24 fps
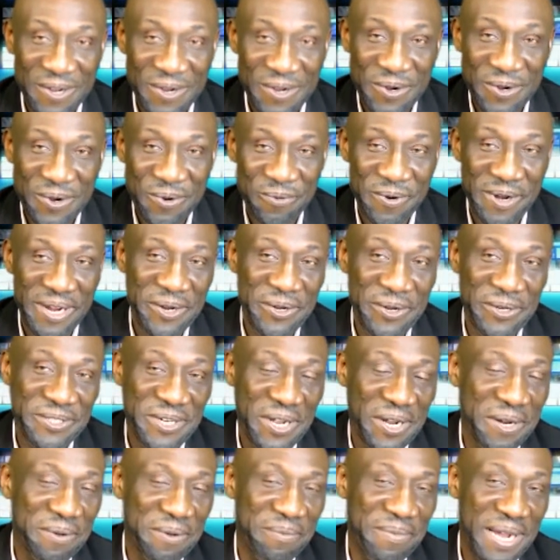We ain't going to
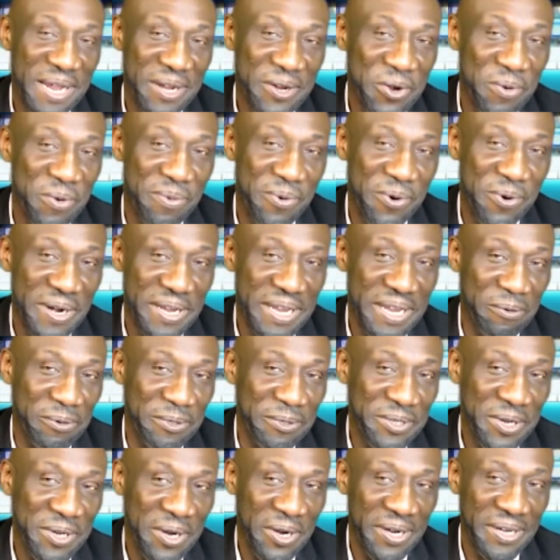talk about old boy that
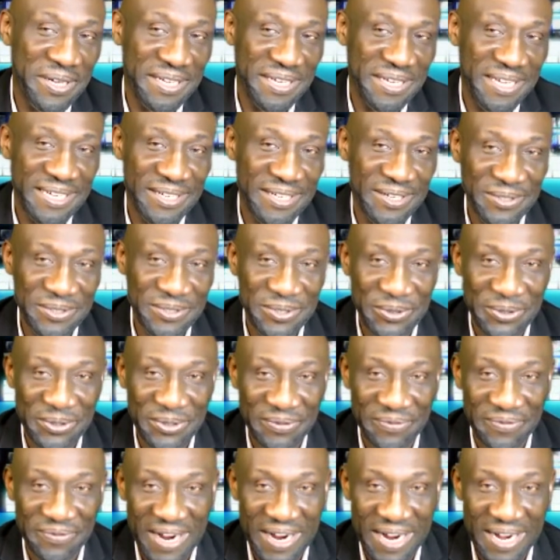was hurt, during
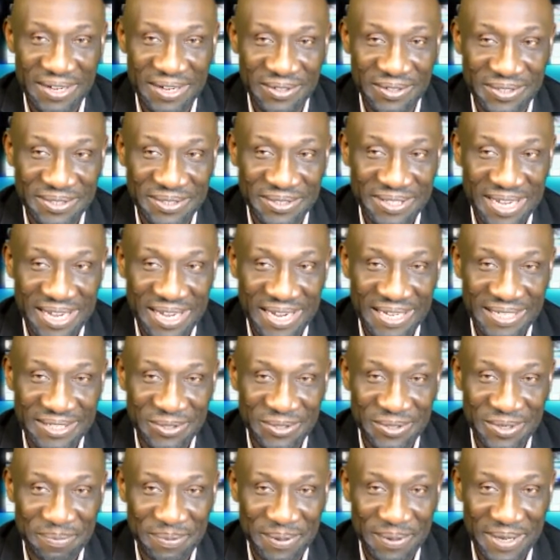the finals,
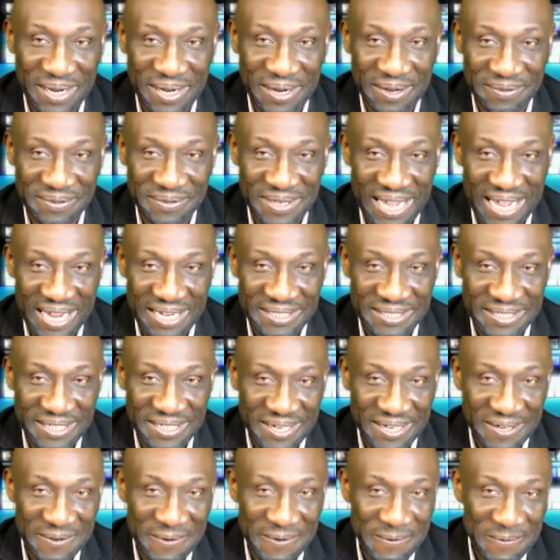during the playoffs last
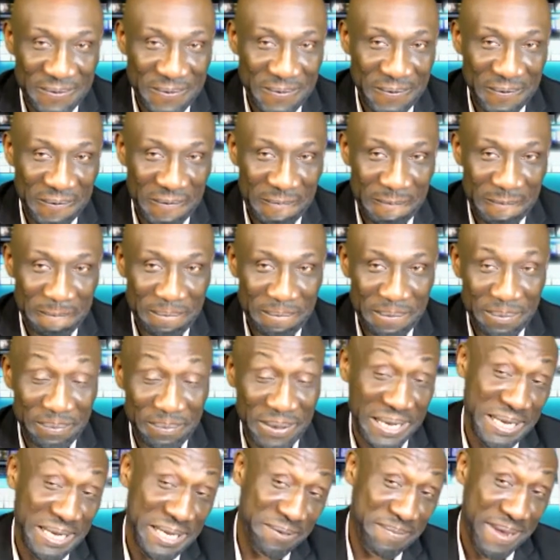year.
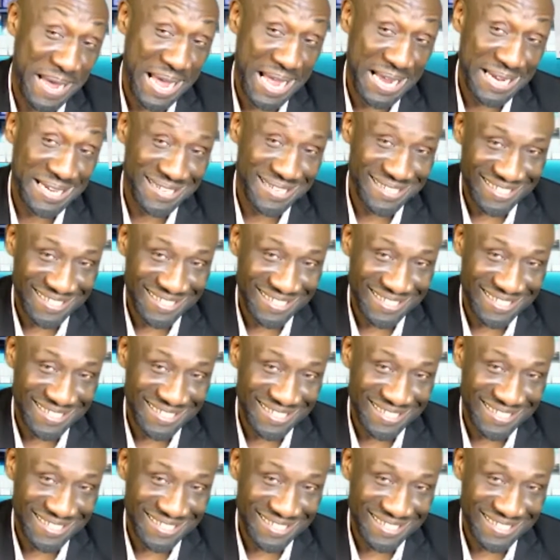But he's back.